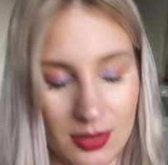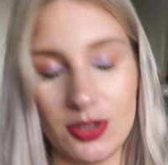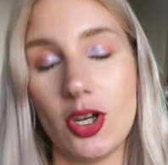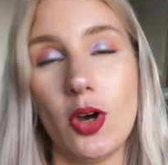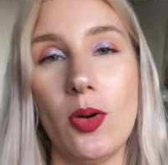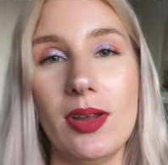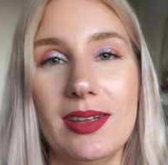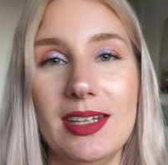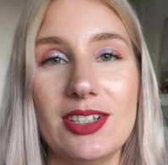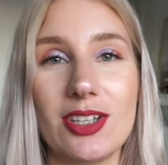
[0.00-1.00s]
So
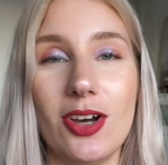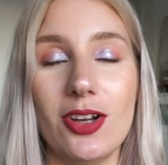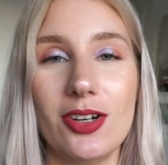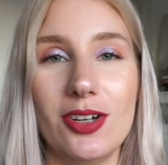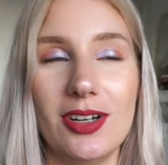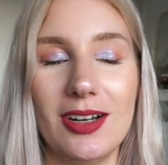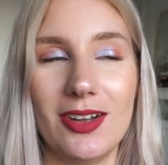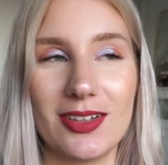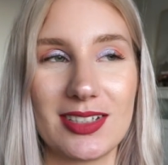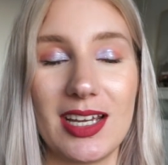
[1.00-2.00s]
this color
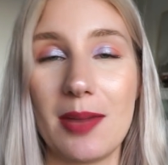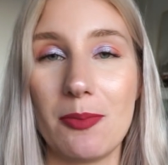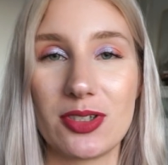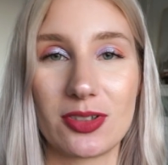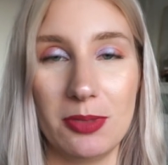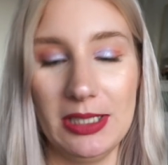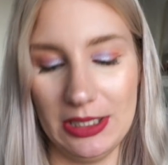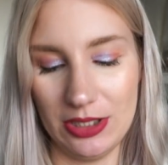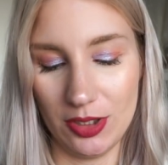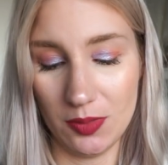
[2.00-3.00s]
last time was completely
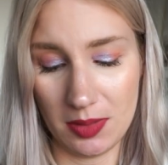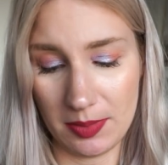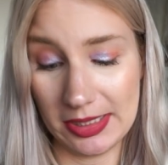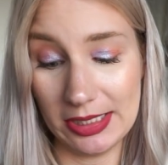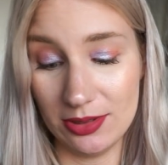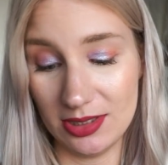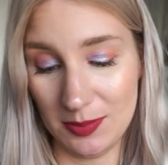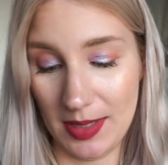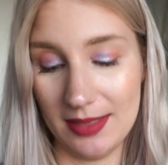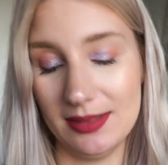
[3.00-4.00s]
new. I've already used this
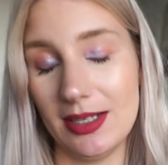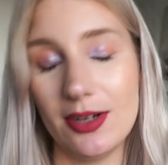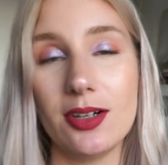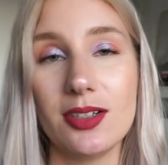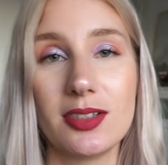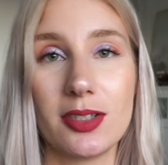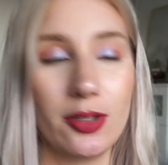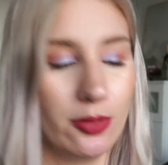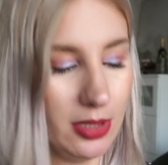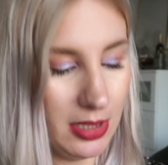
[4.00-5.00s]
palette at all,
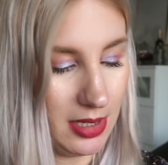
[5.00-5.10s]
so